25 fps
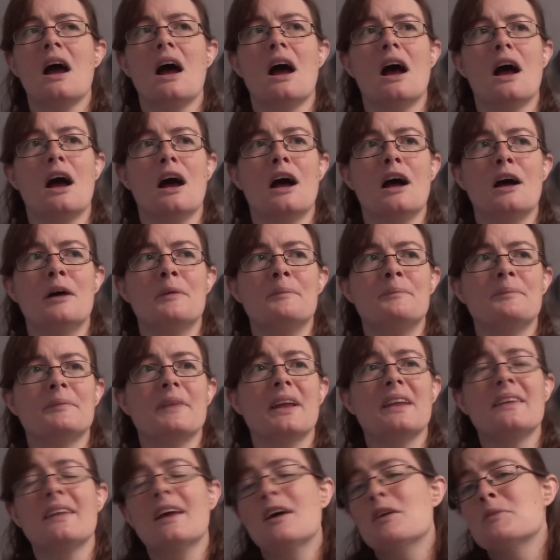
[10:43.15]
And
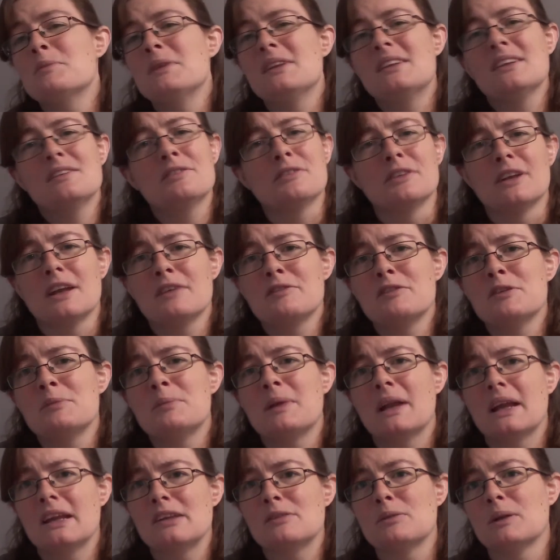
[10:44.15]
that'll be different. Every
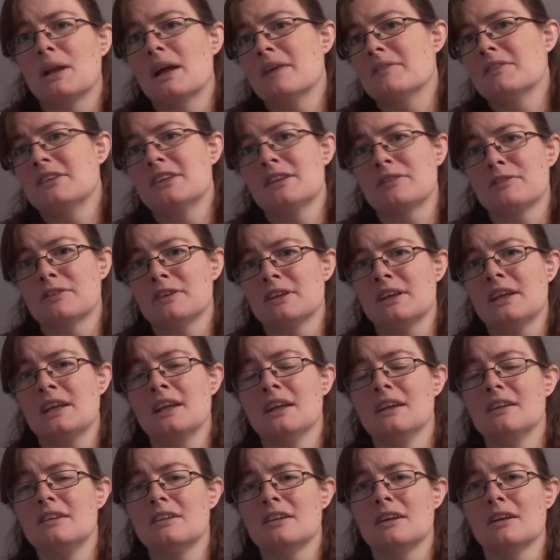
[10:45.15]
place will have a different need.